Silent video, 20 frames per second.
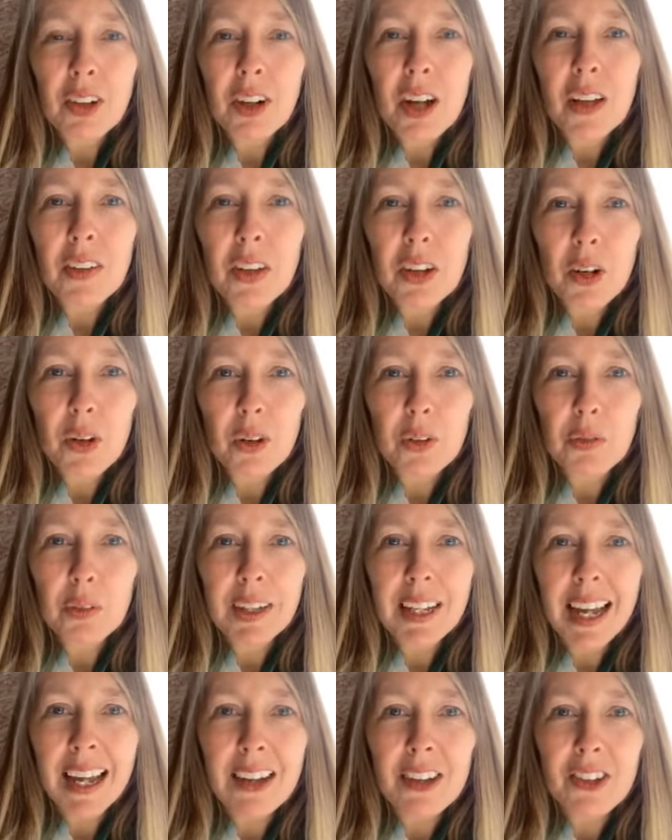turn on the
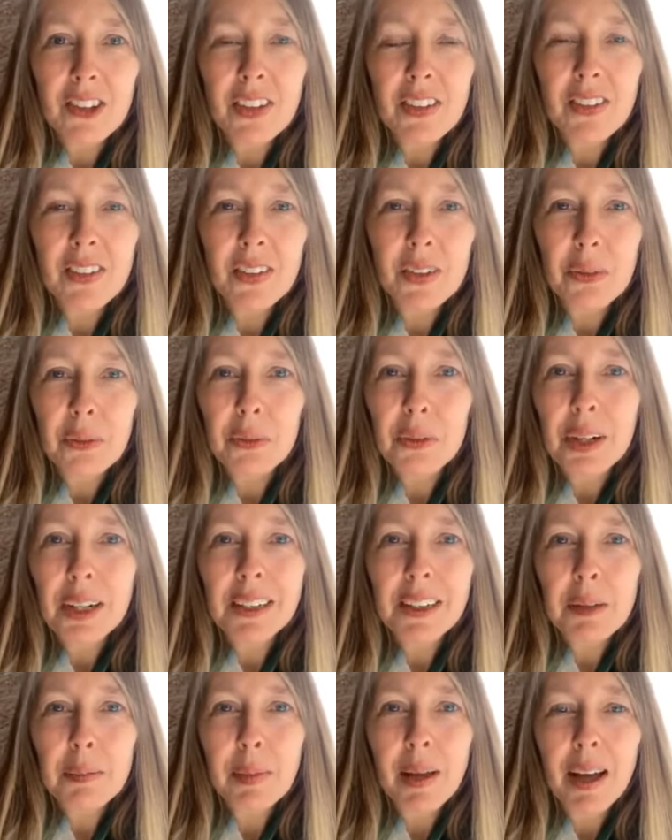notifications,
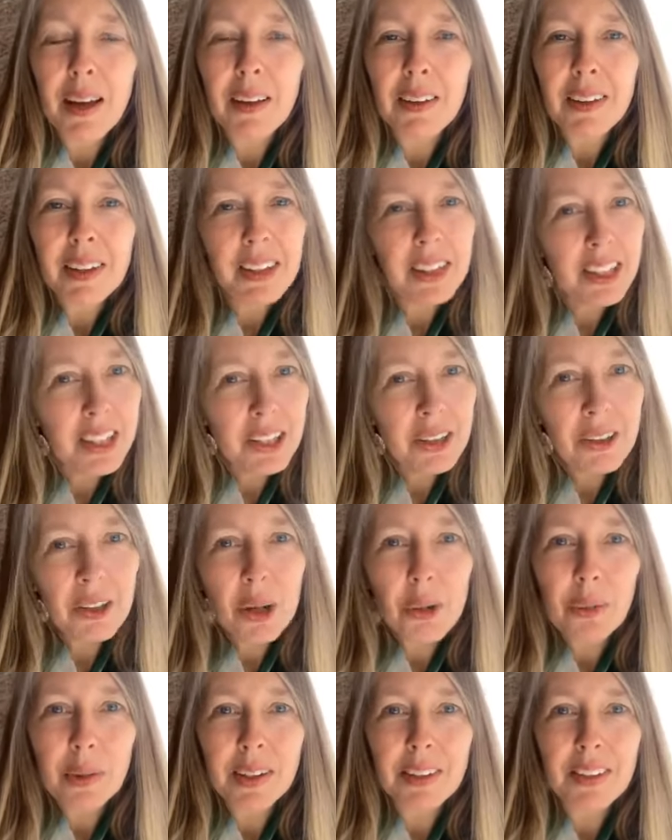ring the bell,
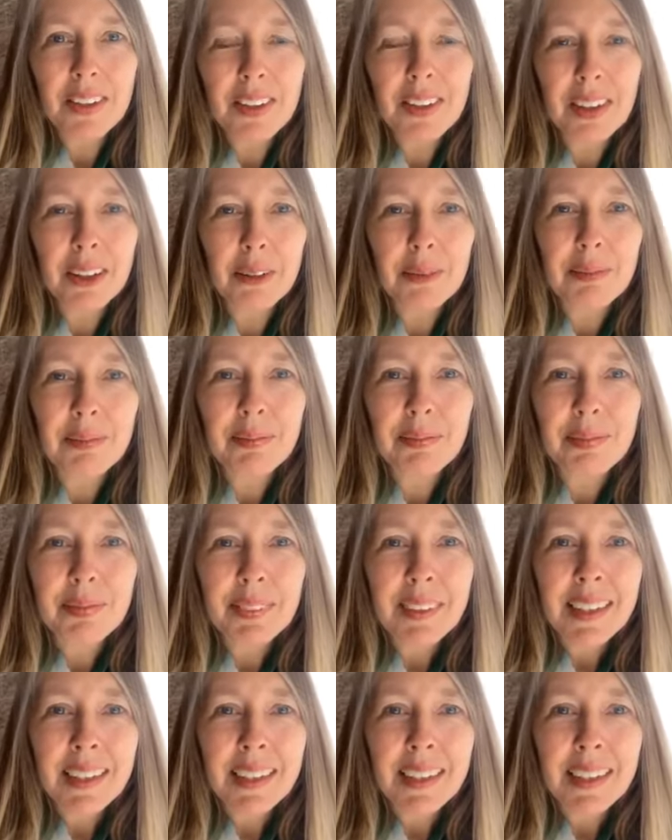you know what to do,